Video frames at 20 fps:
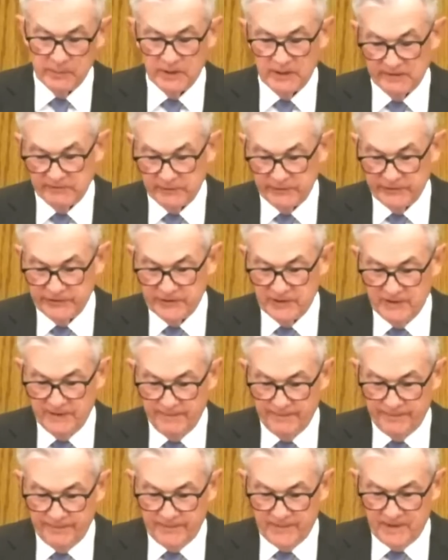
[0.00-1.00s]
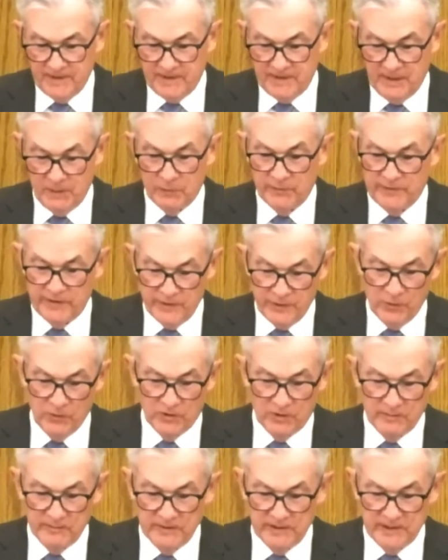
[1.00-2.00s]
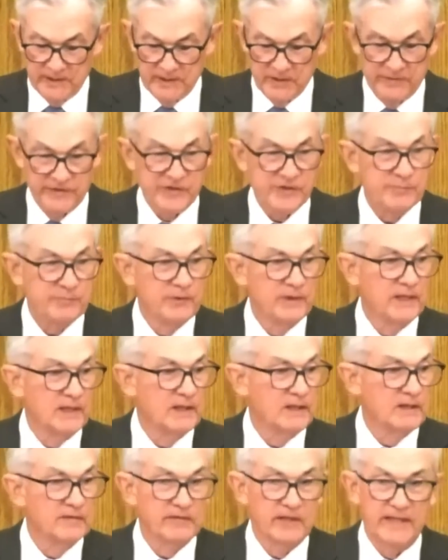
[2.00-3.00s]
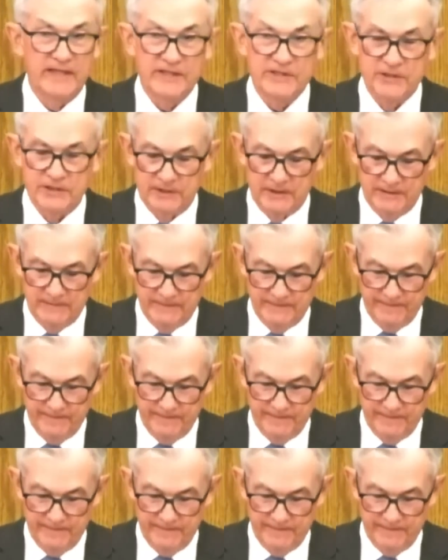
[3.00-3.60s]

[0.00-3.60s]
levels that were the norm until the spring of last year.